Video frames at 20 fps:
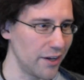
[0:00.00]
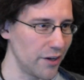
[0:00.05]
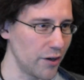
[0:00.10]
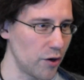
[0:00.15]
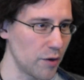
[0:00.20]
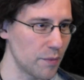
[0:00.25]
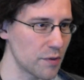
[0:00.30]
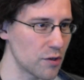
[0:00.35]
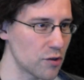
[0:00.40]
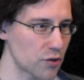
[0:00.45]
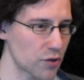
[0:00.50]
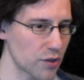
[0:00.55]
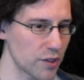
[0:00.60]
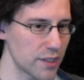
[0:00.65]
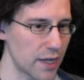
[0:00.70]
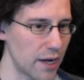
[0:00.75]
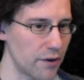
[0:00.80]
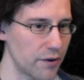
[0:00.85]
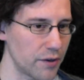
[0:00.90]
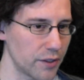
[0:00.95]
I know I'm usually
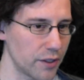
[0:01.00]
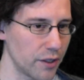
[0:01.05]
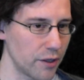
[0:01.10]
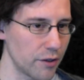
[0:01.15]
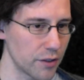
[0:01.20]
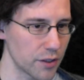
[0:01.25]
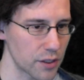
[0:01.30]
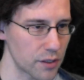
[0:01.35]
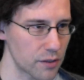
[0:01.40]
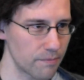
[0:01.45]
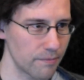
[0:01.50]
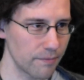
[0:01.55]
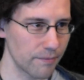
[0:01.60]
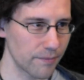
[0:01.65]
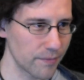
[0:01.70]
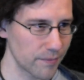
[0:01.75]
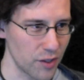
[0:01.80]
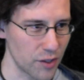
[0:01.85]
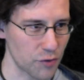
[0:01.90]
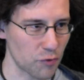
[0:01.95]
down on those.
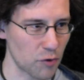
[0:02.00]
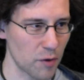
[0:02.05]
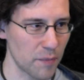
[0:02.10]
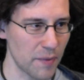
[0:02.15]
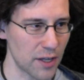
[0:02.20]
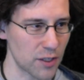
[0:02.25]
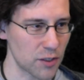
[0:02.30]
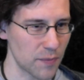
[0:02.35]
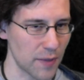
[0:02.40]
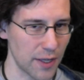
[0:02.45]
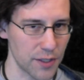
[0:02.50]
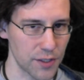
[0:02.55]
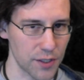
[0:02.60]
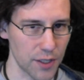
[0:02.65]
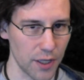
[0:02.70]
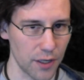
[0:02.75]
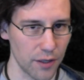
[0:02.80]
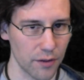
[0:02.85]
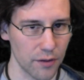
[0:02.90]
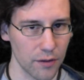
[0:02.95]
This format demands
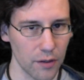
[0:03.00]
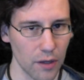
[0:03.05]
it.